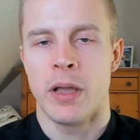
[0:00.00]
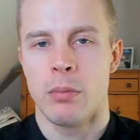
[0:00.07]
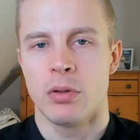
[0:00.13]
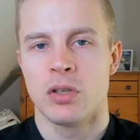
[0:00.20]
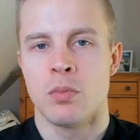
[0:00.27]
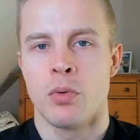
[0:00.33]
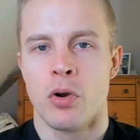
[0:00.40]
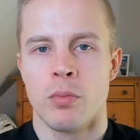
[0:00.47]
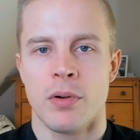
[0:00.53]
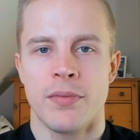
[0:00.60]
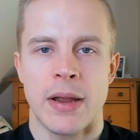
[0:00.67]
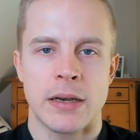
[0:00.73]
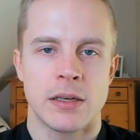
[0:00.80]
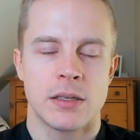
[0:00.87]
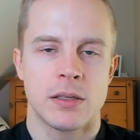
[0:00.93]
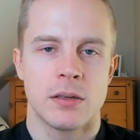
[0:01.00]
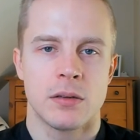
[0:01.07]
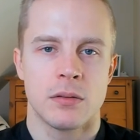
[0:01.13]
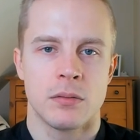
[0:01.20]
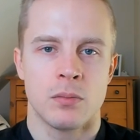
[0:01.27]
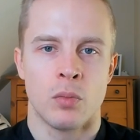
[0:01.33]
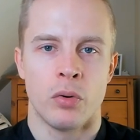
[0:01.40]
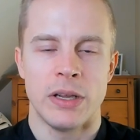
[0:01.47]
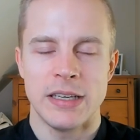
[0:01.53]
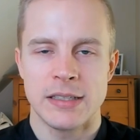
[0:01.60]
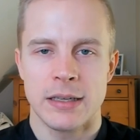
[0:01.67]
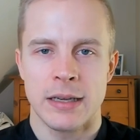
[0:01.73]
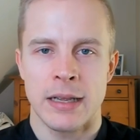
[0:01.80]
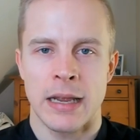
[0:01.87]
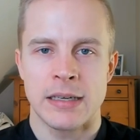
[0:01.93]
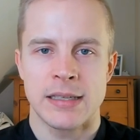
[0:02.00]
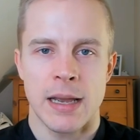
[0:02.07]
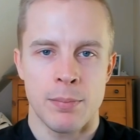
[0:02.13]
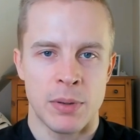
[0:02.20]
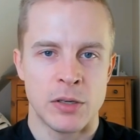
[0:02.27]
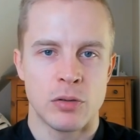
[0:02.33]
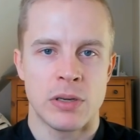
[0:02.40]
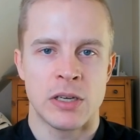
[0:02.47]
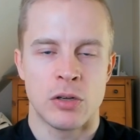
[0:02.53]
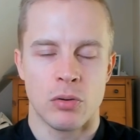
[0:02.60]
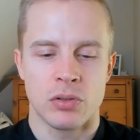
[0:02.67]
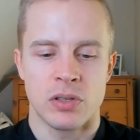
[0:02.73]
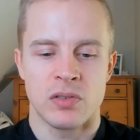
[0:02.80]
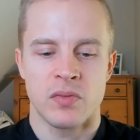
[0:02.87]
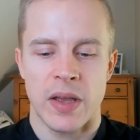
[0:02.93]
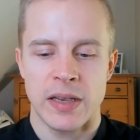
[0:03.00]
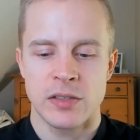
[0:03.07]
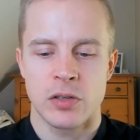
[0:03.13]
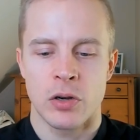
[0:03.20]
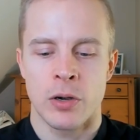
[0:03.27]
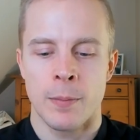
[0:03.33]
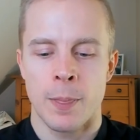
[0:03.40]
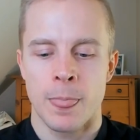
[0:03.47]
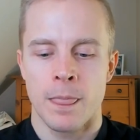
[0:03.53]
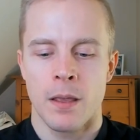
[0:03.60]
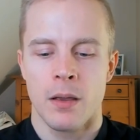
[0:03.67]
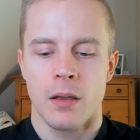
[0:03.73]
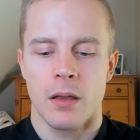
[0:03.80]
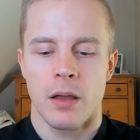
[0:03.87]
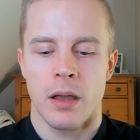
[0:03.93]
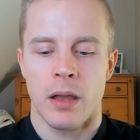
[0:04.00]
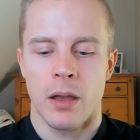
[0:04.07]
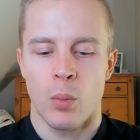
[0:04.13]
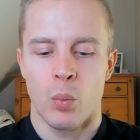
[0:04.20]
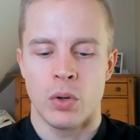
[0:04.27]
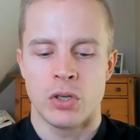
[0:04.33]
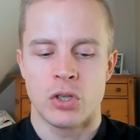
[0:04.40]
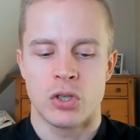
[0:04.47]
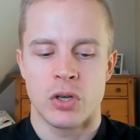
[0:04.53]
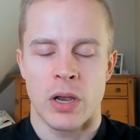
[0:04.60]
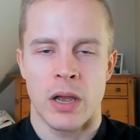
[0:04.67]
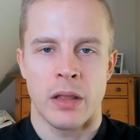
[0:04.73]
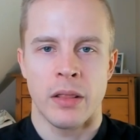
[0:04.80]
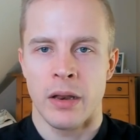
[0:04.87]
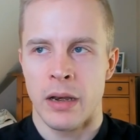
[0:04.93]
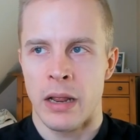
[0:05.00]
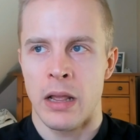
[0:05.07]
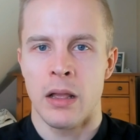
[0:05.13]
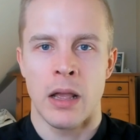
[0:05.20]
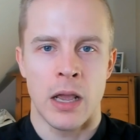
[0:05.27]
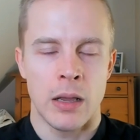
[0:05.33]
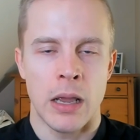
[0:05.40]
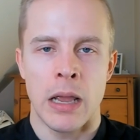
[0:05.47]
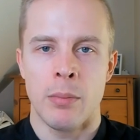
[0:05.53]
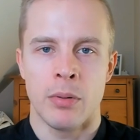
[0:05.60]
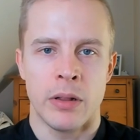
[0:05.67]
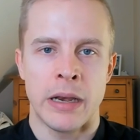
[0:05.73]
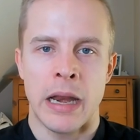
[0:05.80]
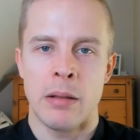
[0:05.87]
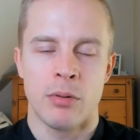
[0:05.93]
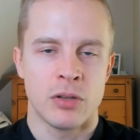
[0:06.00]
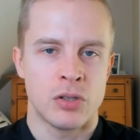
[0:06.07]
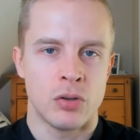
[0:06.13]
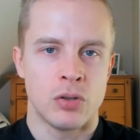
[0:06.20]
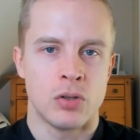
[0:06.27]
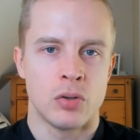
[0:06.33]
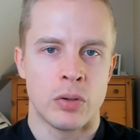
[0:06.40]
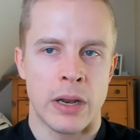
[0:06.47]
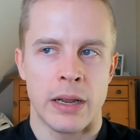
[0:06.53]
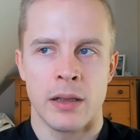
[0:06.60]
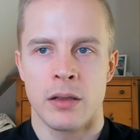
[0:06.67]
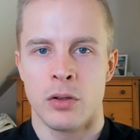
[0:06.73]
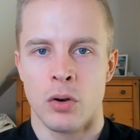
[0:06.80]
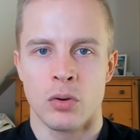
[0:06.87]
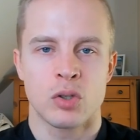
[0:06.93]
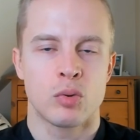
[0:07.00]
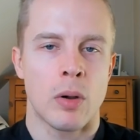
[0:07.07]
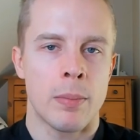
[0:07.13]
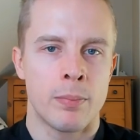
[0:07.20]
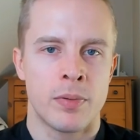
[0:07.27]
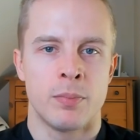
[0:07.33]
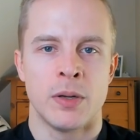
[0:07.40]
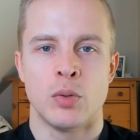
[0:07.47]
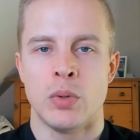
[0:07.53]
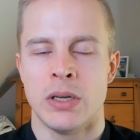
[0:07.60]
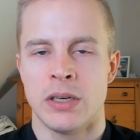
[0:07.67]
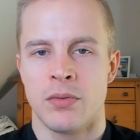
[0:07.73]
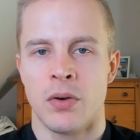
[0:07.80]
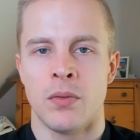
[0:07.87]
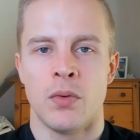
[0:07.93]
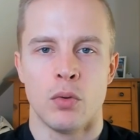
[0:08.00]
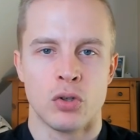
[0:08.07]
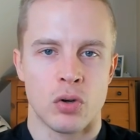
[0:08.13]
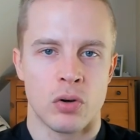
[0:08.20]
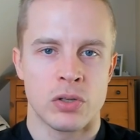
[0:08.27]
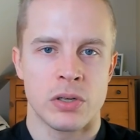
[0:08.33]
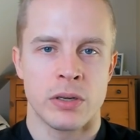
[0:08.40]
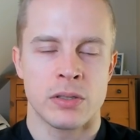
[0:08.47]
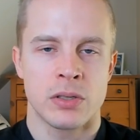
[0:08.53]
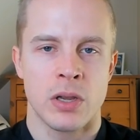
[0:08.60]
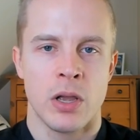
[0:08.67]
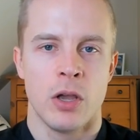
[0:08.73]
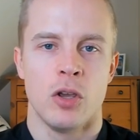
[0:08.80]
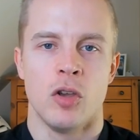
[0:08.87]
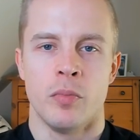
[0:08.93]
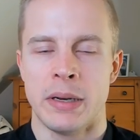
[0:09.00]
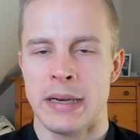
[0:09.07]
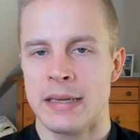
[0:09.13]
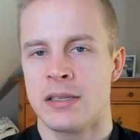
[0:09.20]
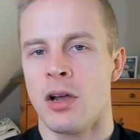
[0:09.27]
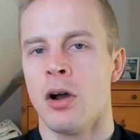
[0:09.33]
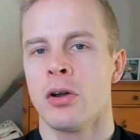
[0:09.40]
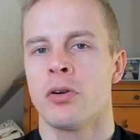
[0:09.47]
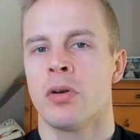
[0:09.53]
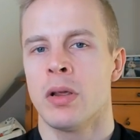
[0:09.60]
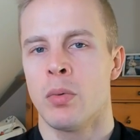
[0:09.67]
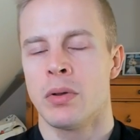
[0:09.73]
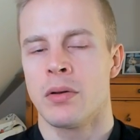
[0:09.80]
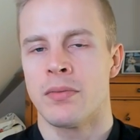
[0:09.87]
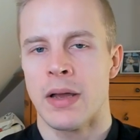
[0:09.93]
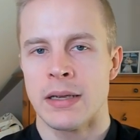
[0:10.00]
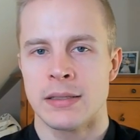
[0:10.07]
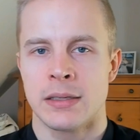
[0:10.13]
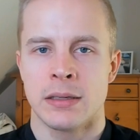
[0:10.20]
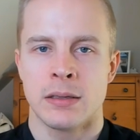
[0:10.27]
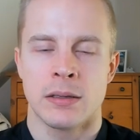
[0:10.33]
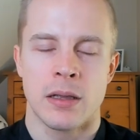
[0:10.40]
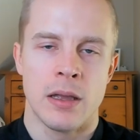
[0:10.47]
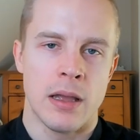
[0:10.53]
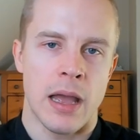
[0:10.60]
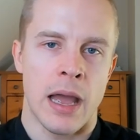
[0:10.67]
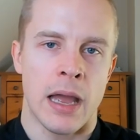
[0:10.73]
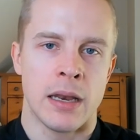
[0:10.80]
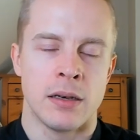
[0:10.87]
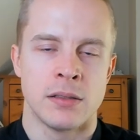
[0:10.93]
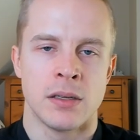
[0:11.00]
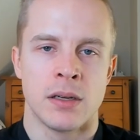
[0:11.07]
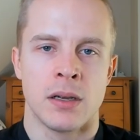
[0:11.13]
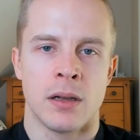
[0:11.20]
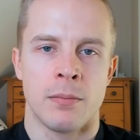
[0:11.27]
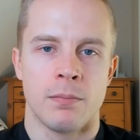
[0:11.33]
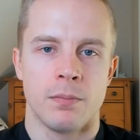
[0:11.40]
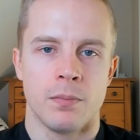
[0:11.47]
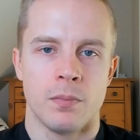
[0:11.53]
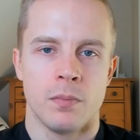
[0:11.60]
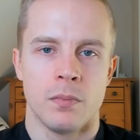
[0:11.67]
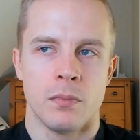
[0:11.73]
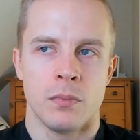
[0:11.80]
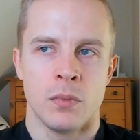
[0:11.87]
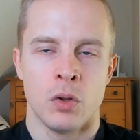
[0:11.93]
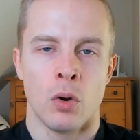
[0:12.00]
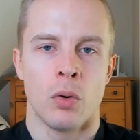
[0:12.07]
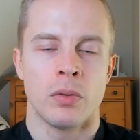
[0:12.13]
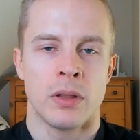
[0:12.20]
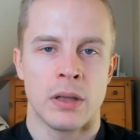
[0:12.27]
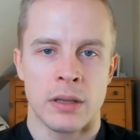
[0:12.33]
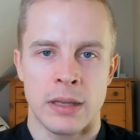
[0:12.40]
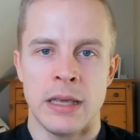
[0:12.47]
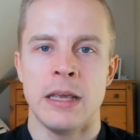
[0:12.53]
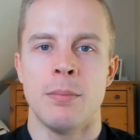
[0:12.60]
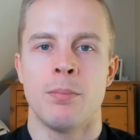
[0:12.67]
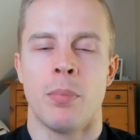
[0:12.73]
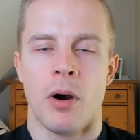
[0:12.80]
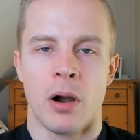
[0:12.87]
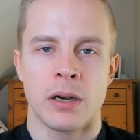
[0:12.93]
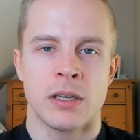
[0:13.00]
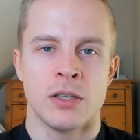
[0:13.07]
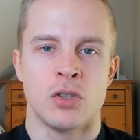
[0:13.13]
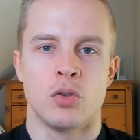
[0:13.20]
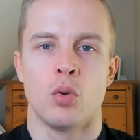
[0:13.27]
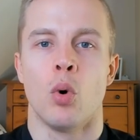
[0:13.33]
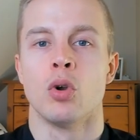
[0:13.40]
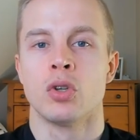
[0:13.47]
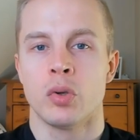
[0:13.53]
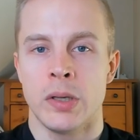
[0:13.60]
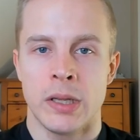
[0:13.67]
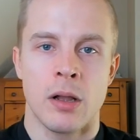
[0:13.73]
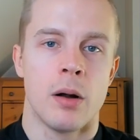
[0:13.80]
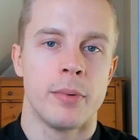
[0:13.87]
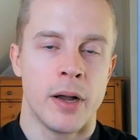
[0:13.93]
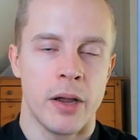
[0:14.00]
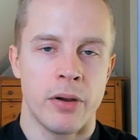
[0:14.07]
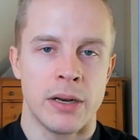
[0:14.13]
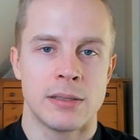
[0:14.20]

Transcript: to burn more fat more easily and tap into ketosis faster, uh, which uh, then able enables you to like you know swap between different fuel sources. You'll be less hungry when you're fasting, and um, you know the key part is to also eat carbohydrates